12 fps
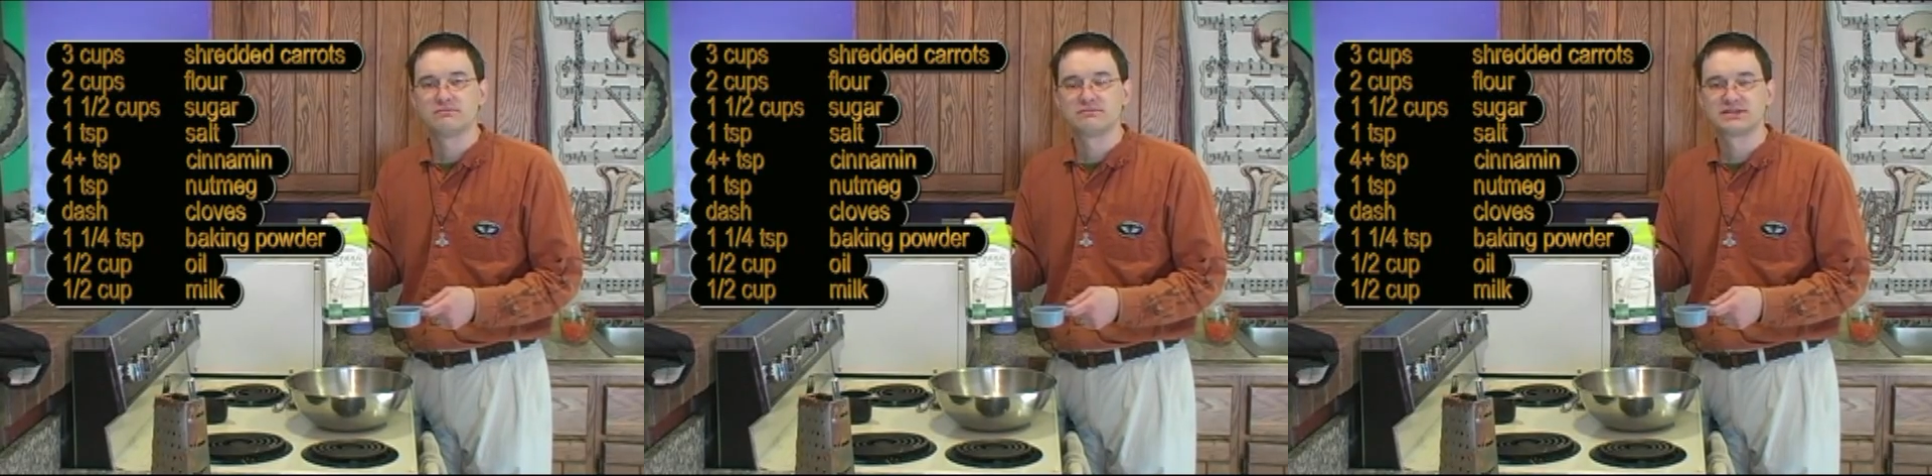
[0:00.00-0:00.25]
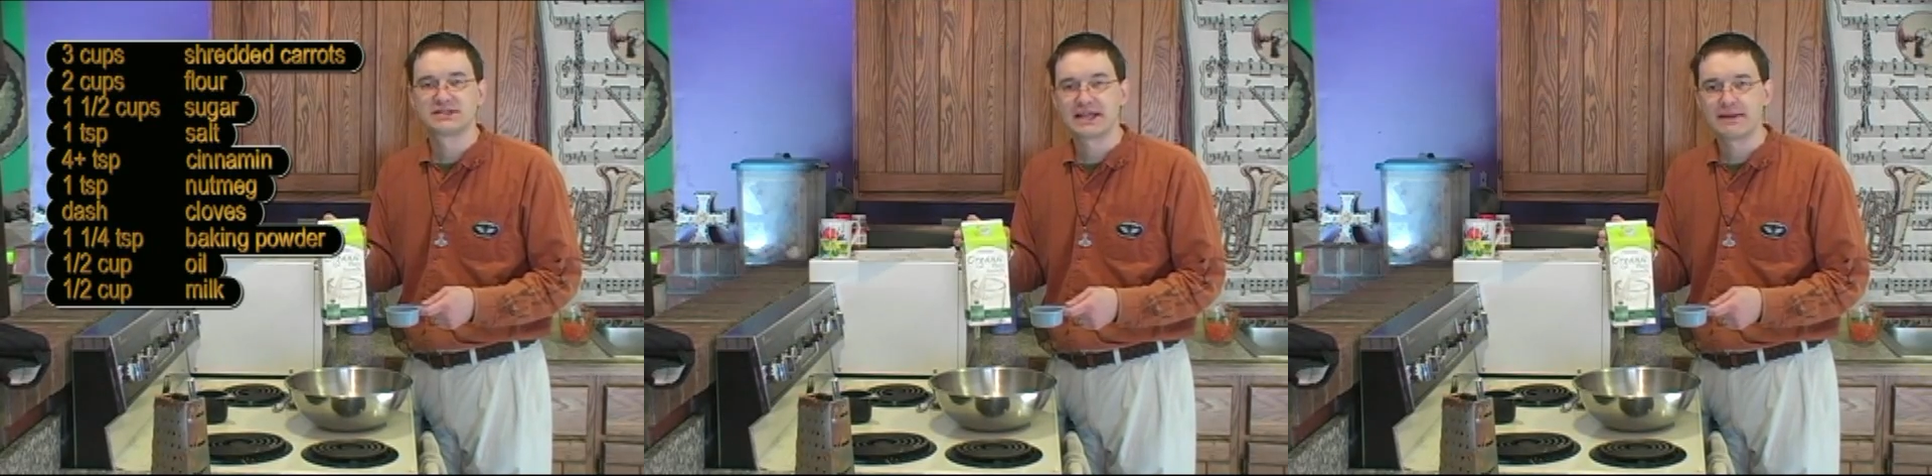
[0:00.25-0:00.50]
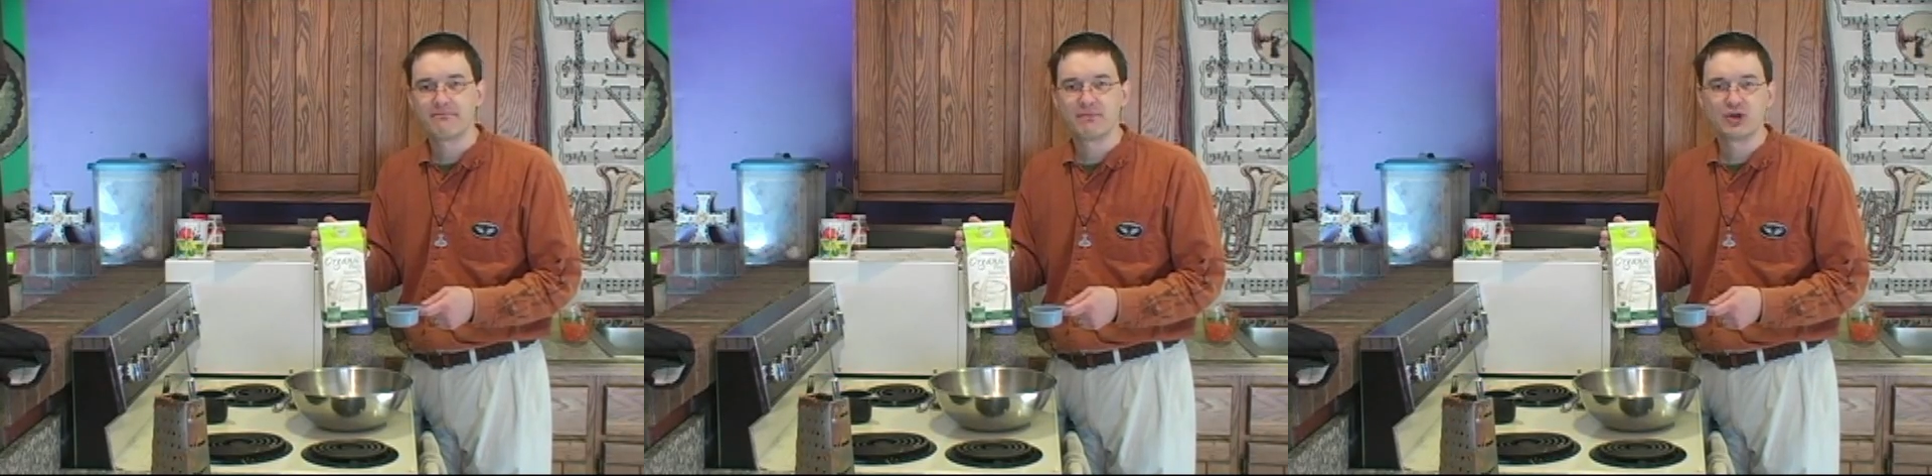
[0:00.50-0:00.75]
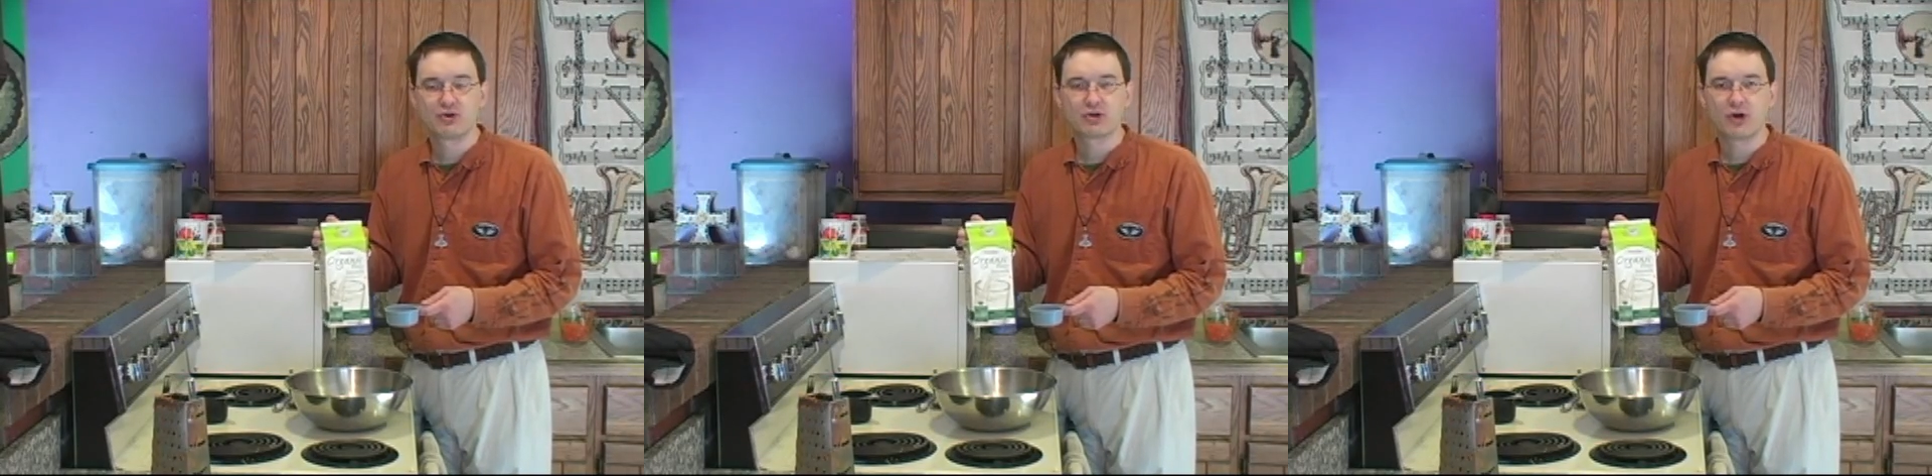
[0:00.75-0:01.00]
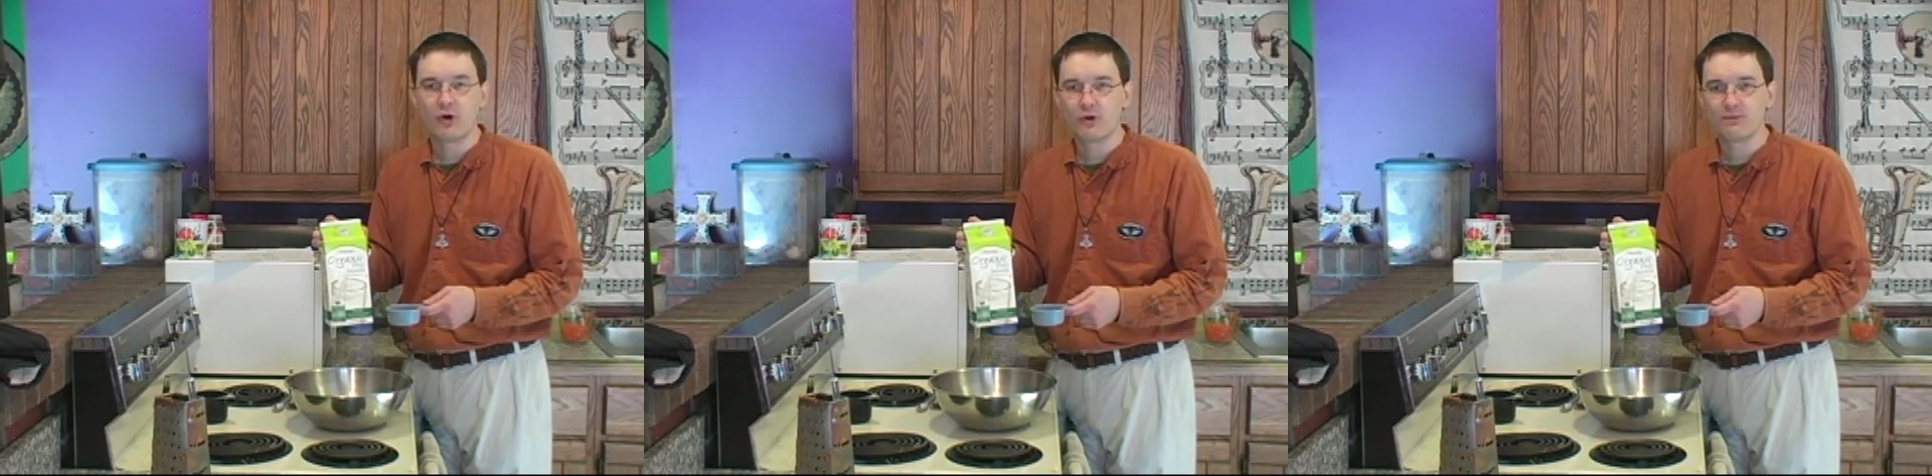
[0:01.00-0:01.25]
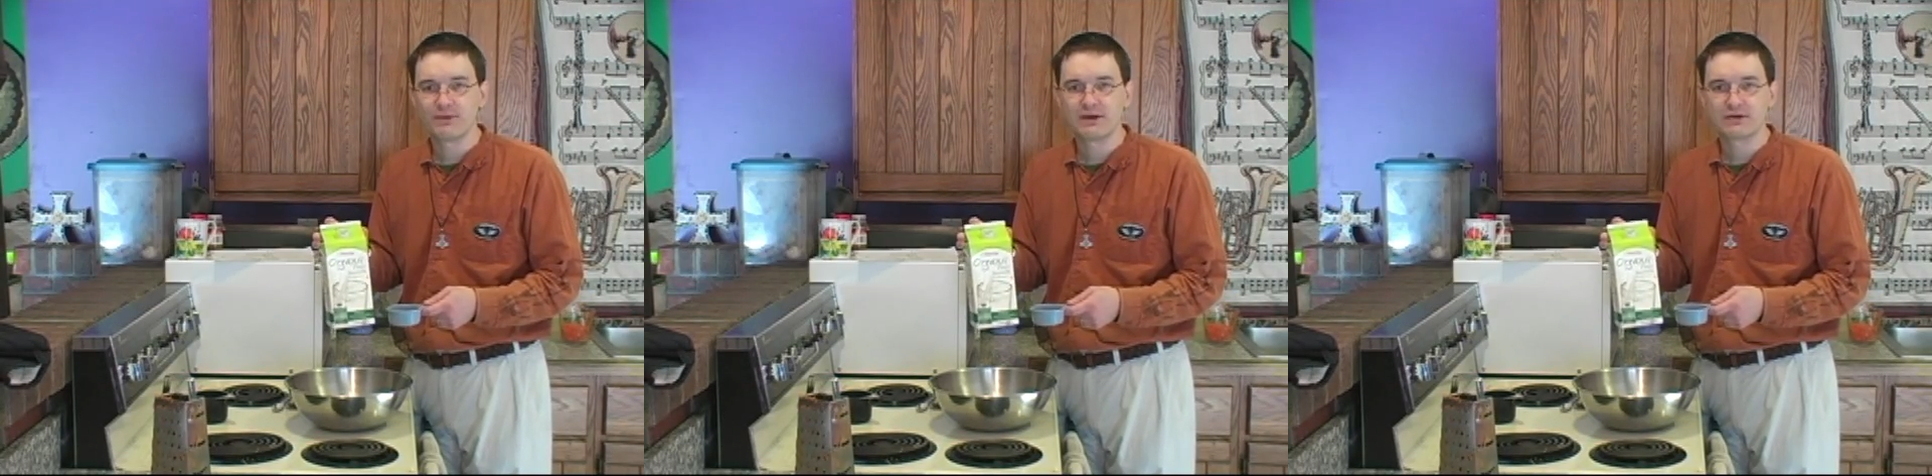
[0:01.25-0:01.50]
Skim milk,
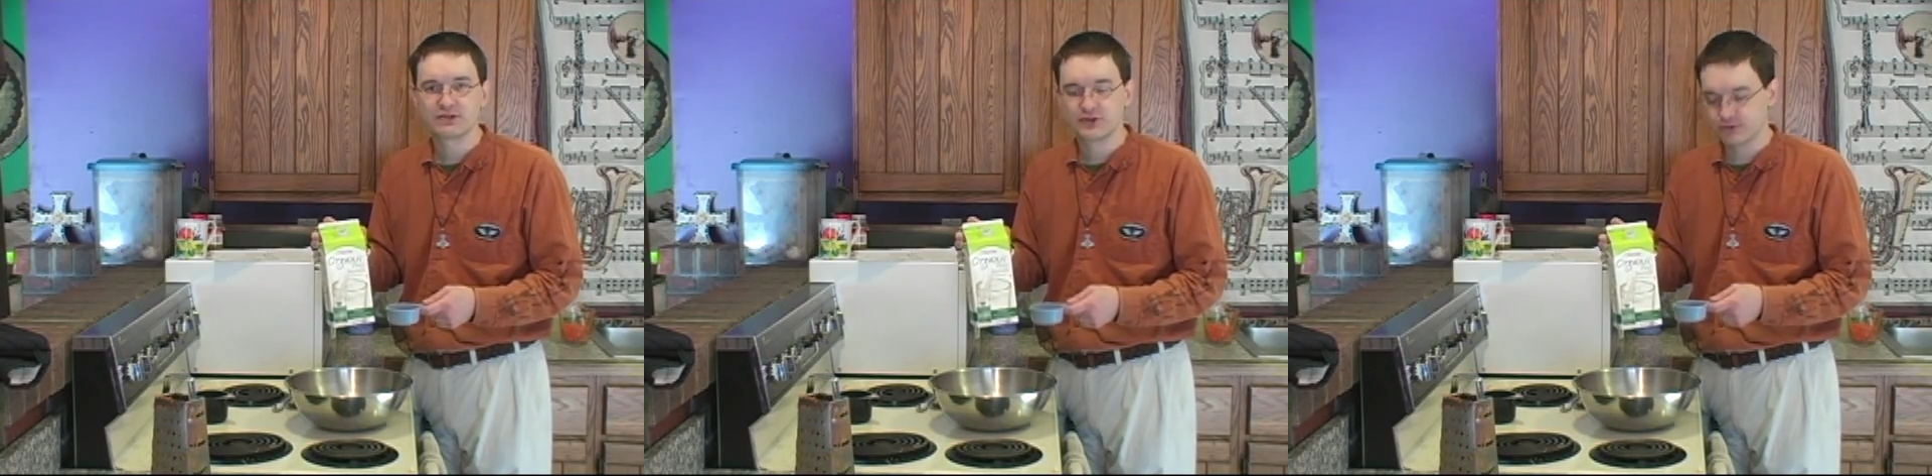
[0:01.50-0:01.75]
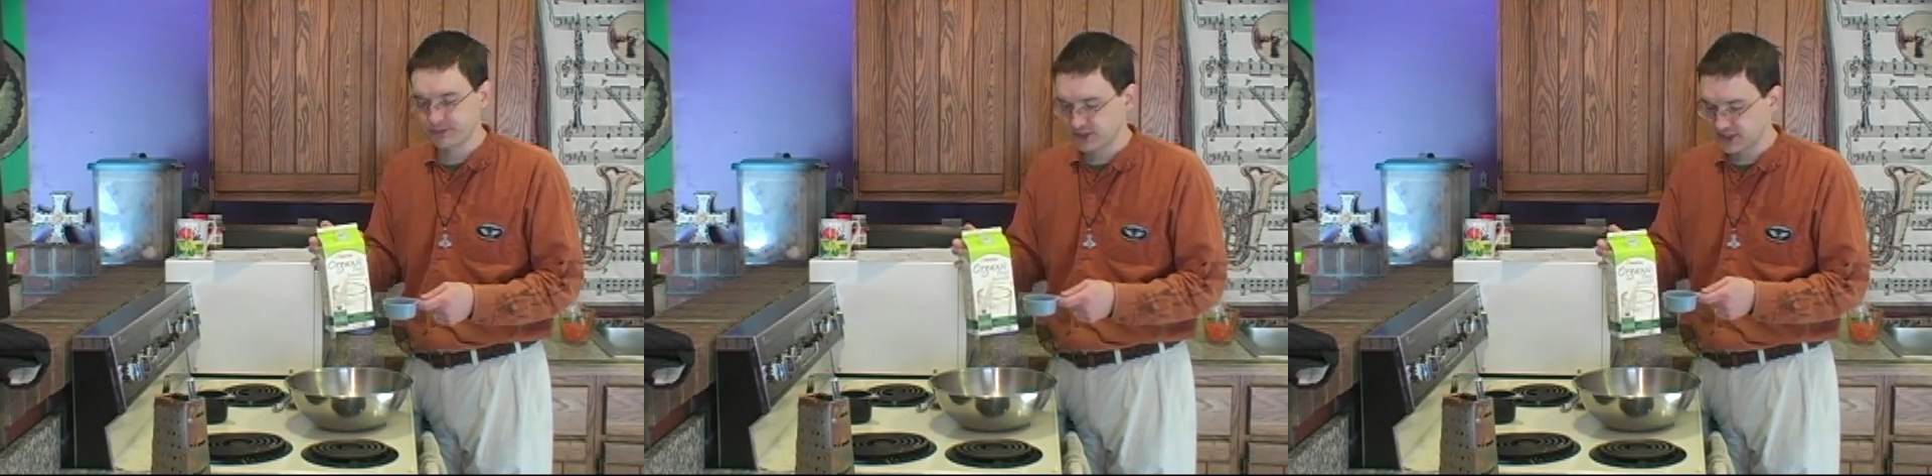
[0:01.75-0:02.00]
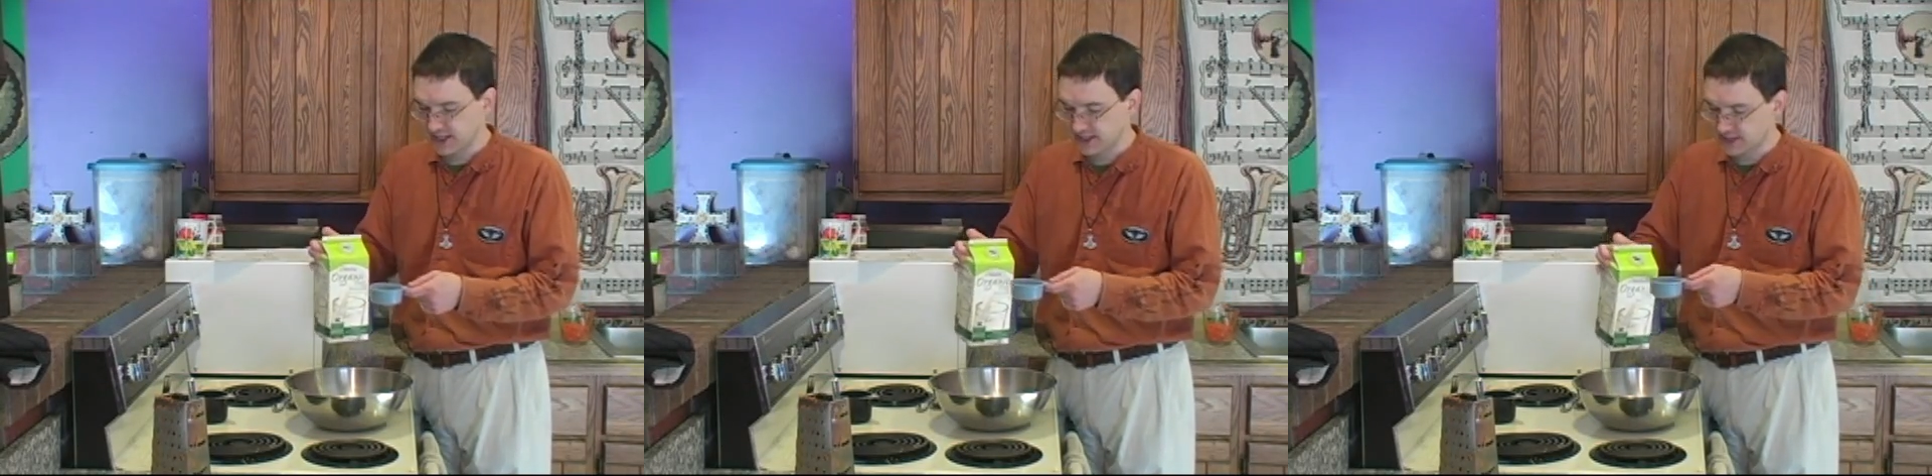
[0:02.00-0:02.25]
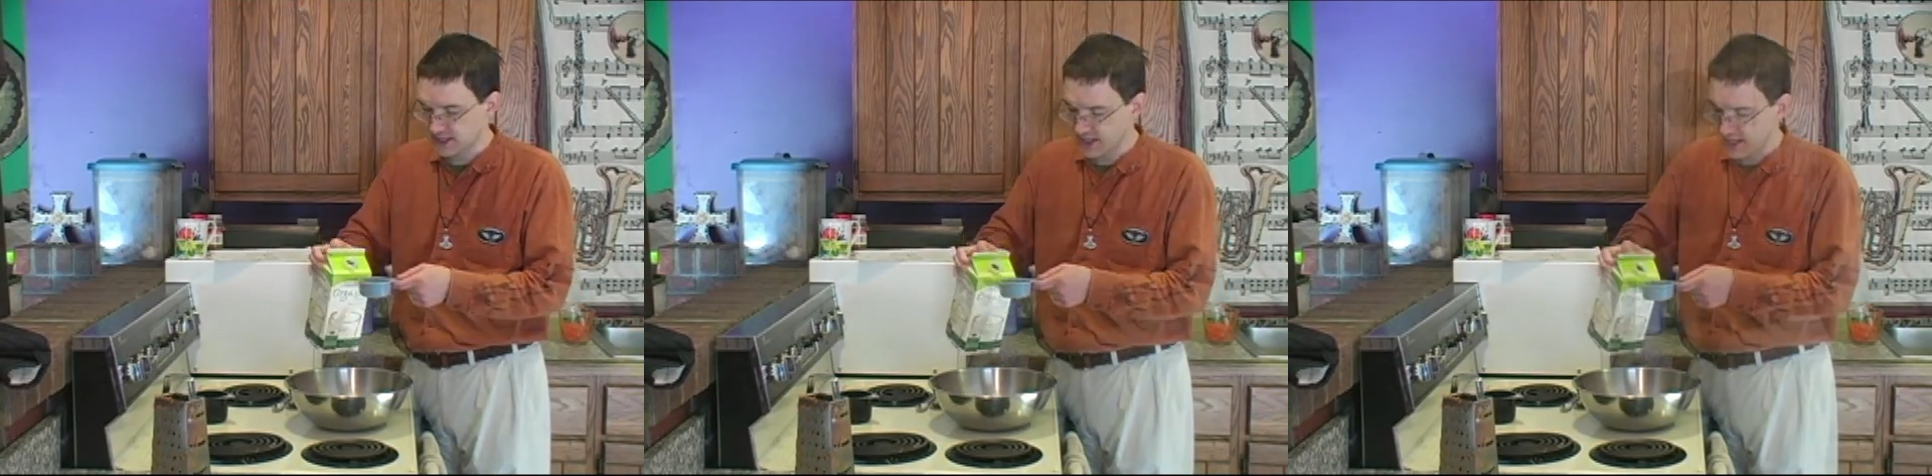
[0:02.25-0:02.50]
whole milk, 2%.